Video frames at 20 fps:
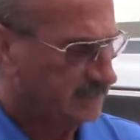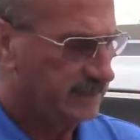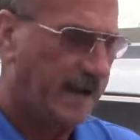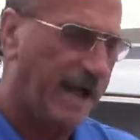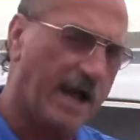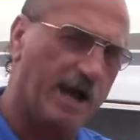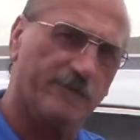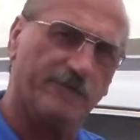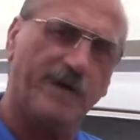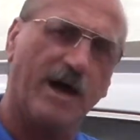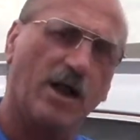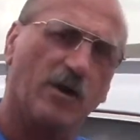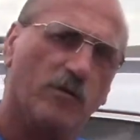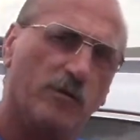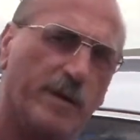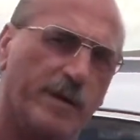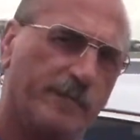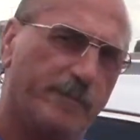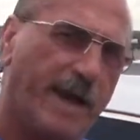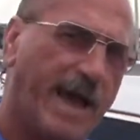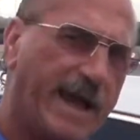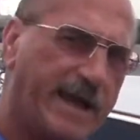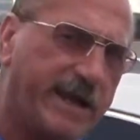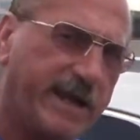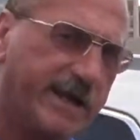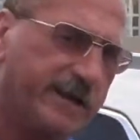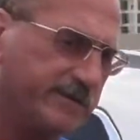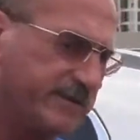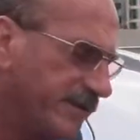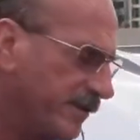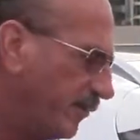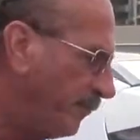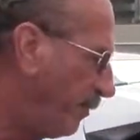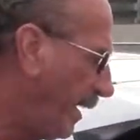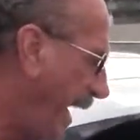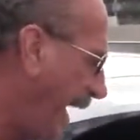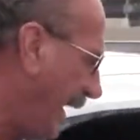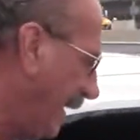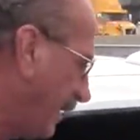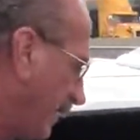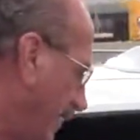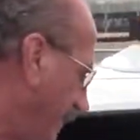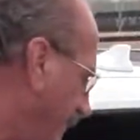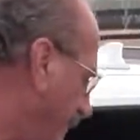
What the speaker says: Now, follow me back here to the back.